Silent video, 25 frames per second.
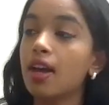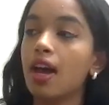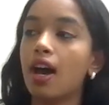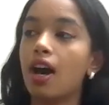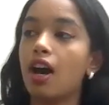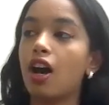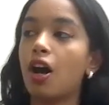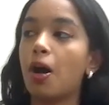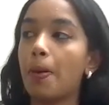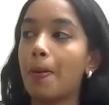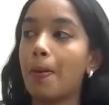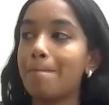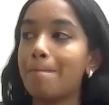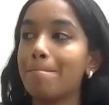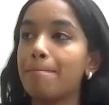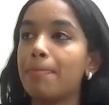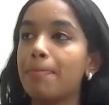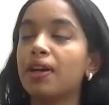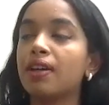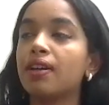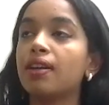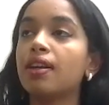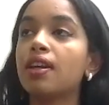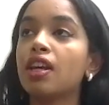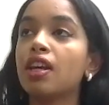
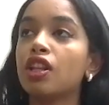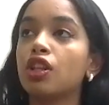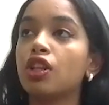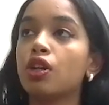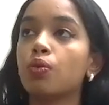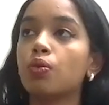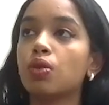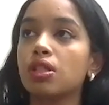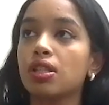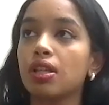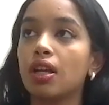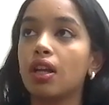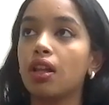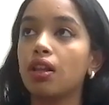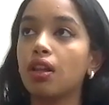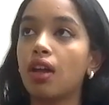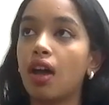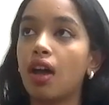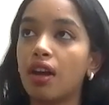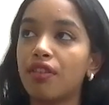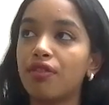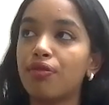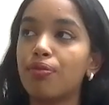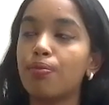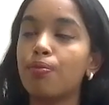But there was a
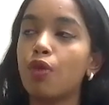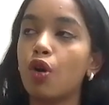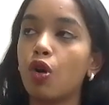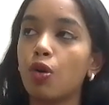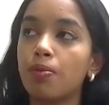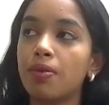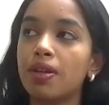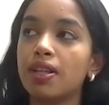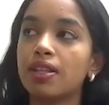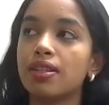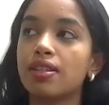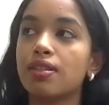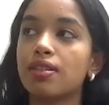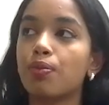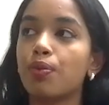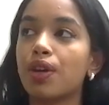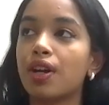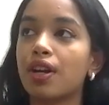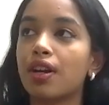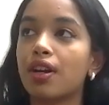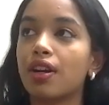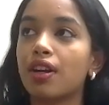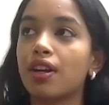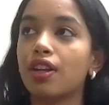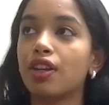lot of moments
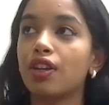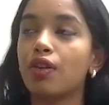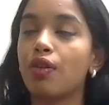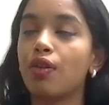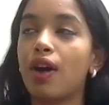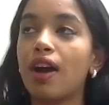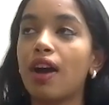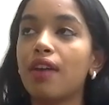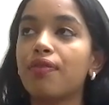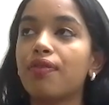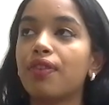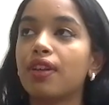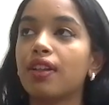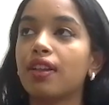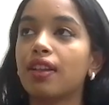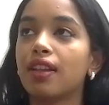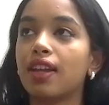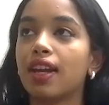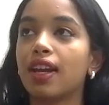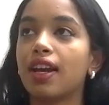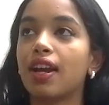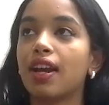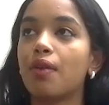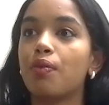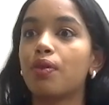where, I felt
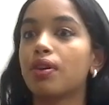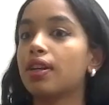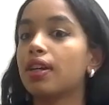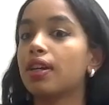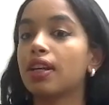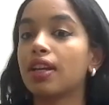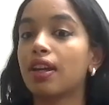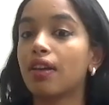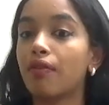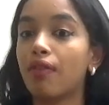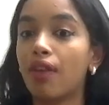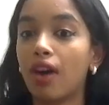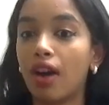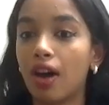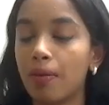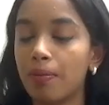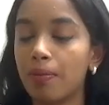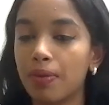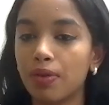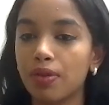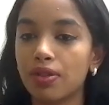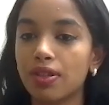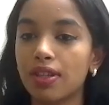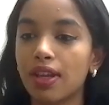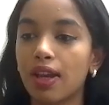like I want to give up.
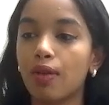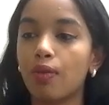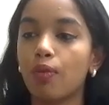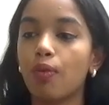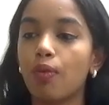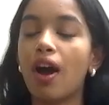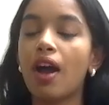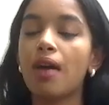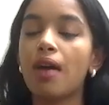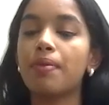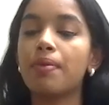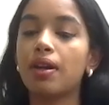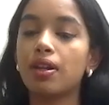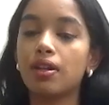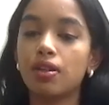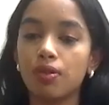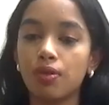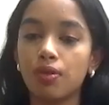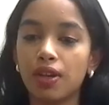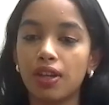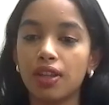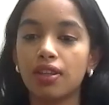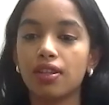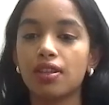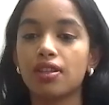I was like, why am I
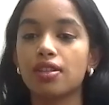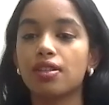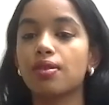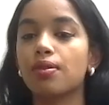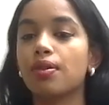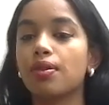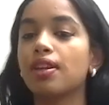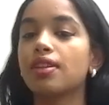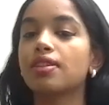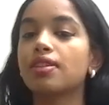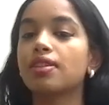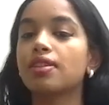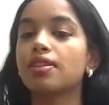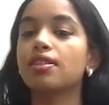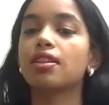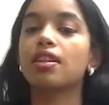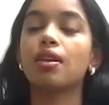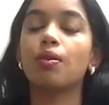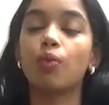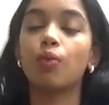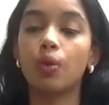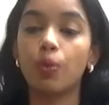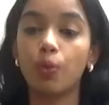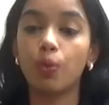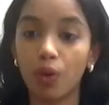doing this? Is it
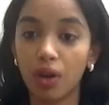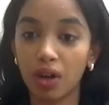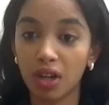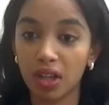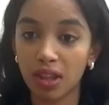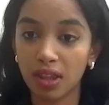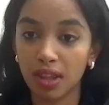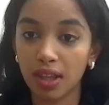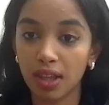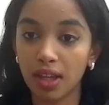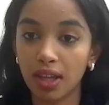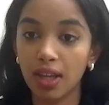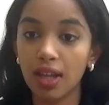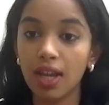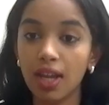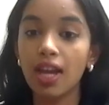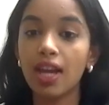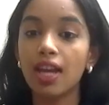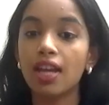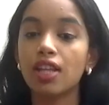even worth it?